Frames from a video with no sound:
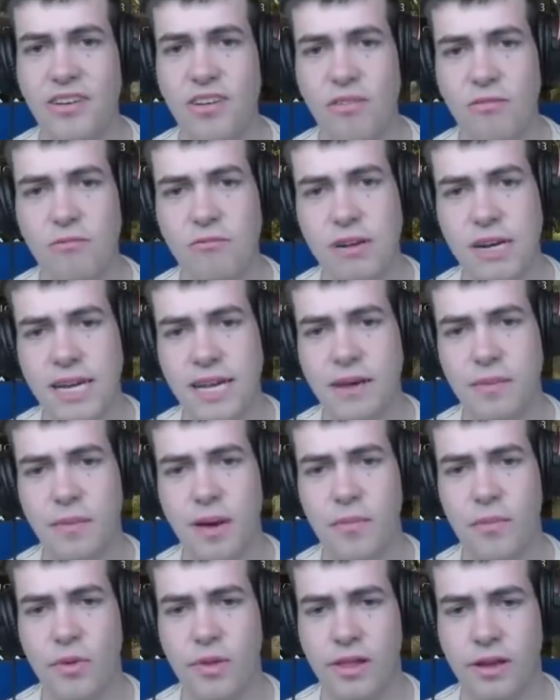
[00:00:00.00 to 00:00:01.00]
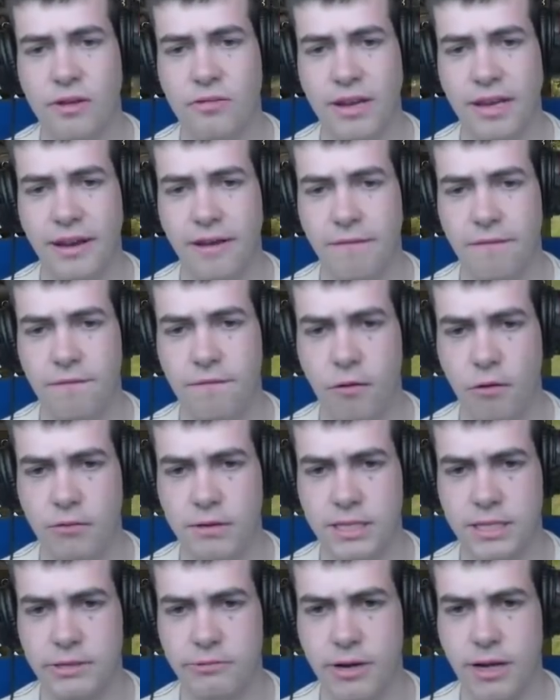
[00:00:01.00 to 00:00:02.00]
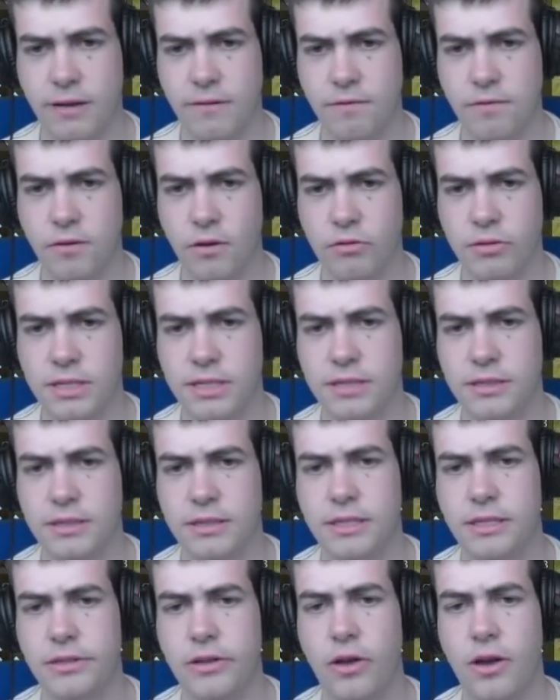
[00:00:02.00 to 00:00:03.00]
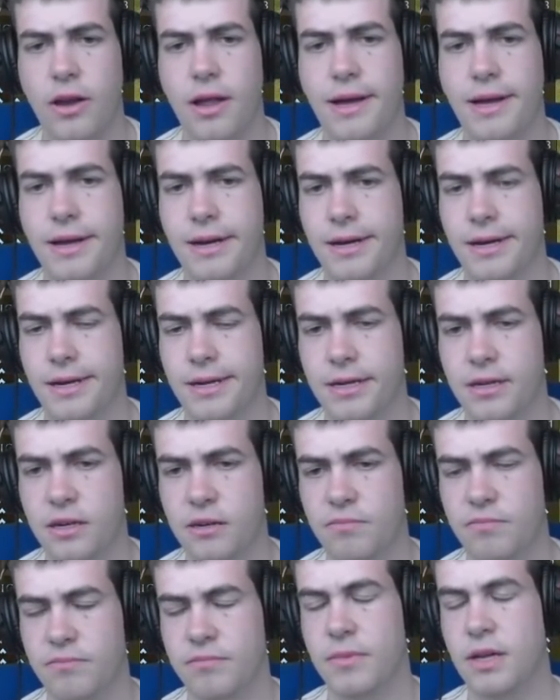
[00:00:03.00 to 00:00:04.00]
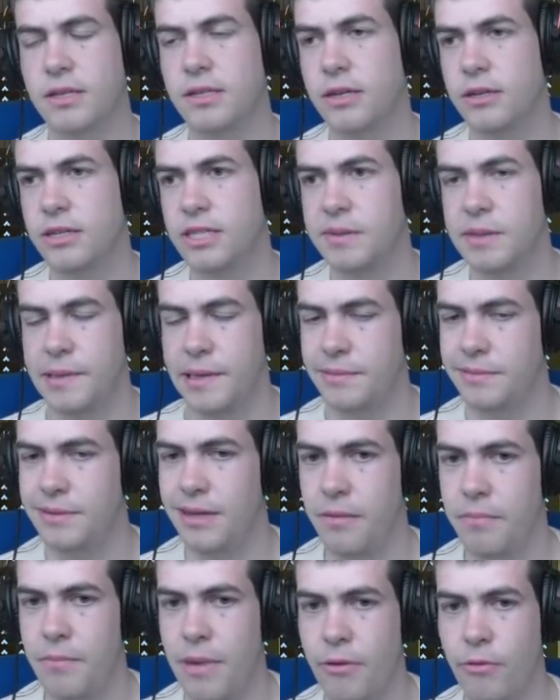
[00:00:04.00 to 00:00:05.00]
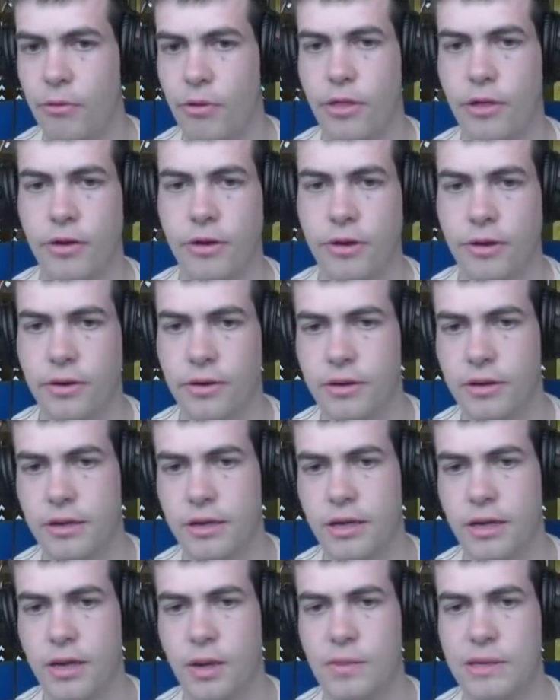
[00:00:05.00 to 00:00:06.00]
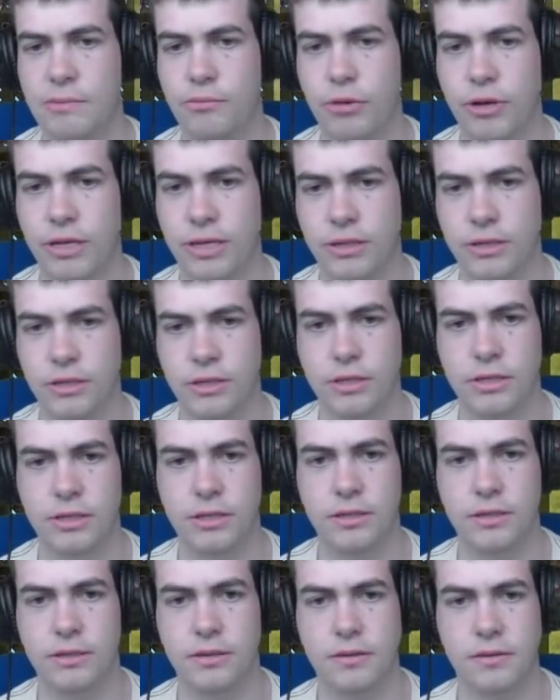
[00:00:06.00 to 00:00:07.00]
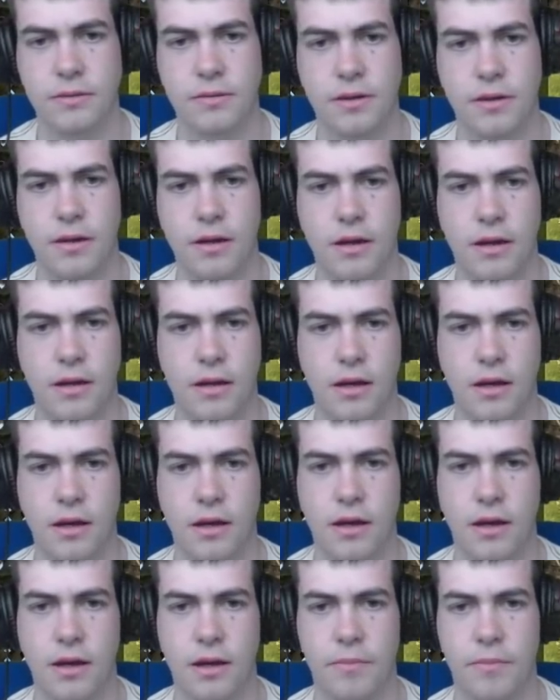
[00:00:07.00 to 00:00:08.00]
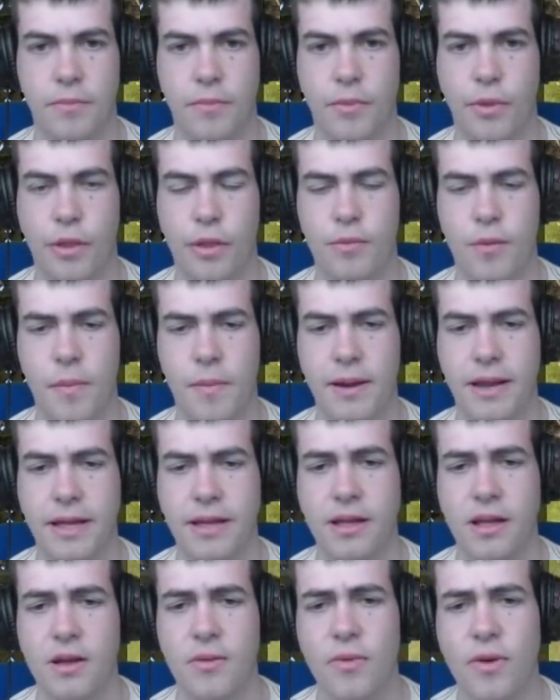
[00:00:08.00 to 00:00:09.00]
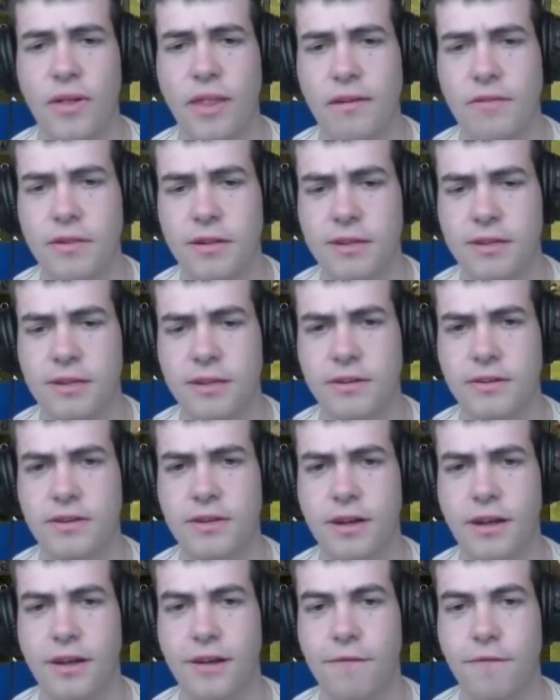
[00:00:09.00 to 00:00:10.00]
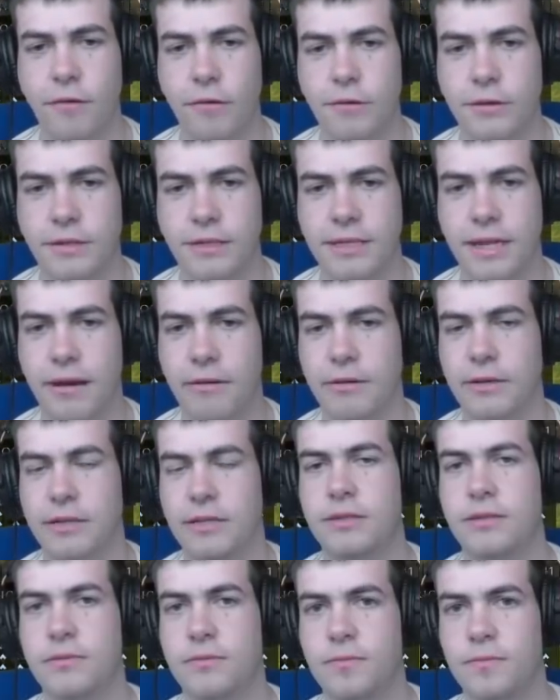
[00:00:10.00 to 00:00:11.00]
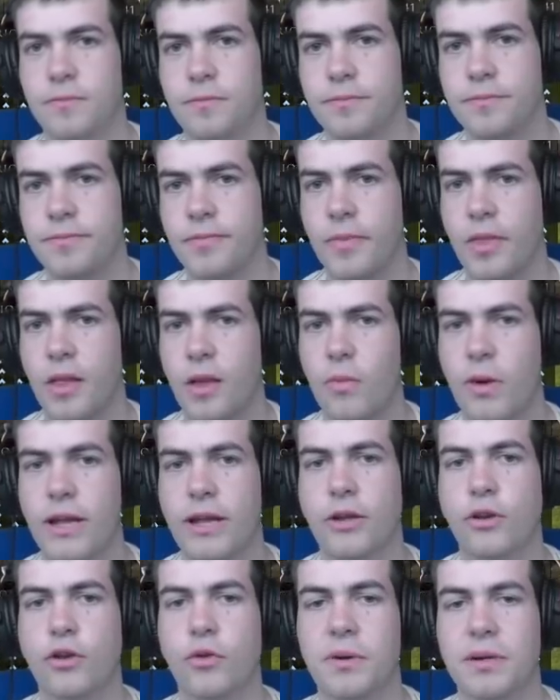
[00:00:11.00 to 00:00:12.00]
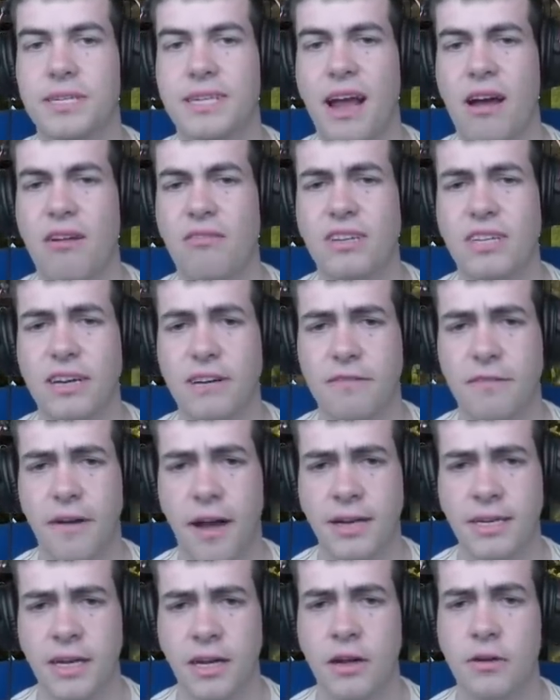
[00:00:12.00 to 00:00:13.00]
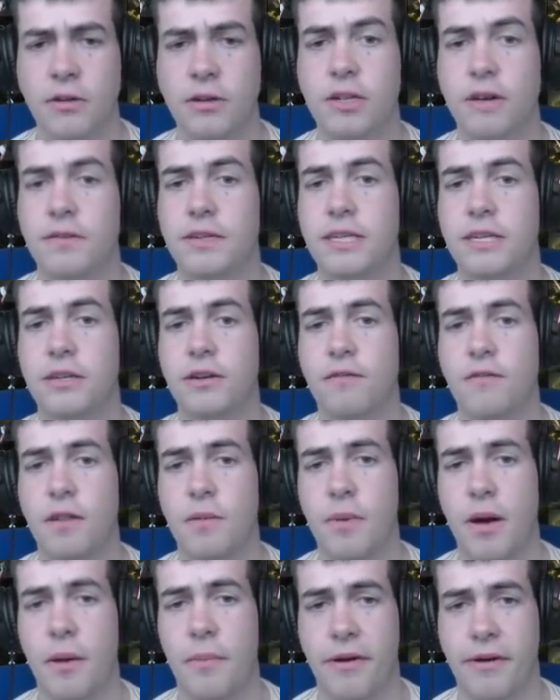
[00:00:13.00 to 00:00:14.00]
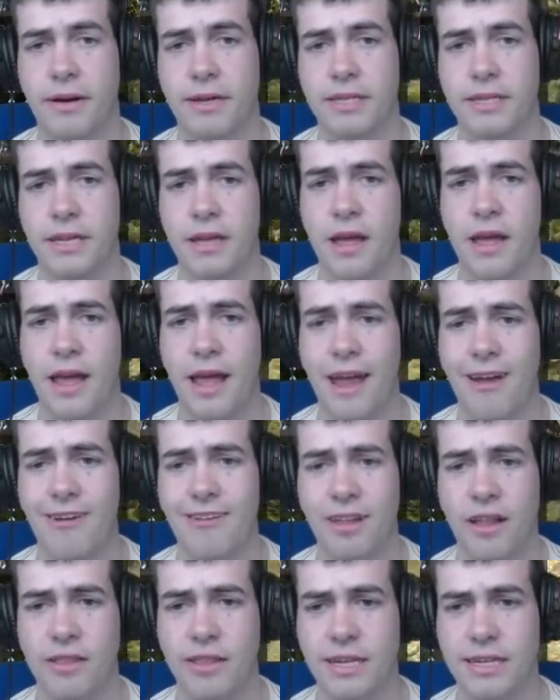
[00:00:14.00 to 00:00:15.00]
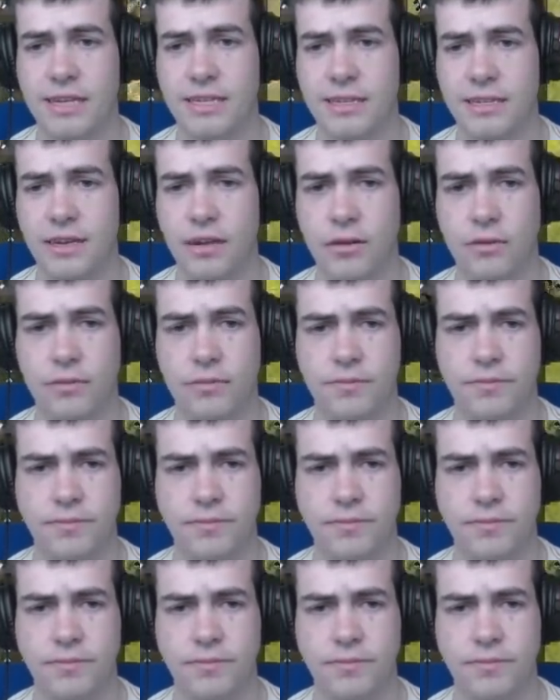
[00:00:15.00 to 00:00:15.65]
not really a map with a great deal of forest around for us. It's not like, I don't know, some of that. It's like Marathon is pretty good. And Thermopylae, where they have those kind of nice forested areas where you can almost guarantee a fight, which is obviously good for the barbarians. Areas like this, you know,